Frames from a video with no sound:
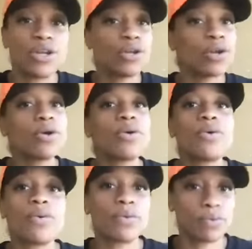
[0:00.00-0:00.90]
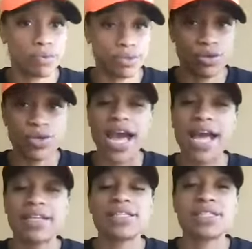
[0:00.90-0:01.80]
No, you
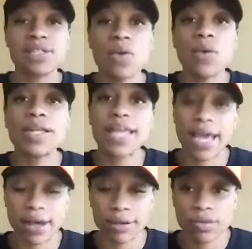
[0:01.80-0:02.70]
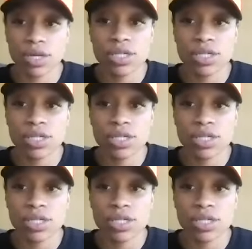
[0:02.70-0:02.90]
got to slow it down.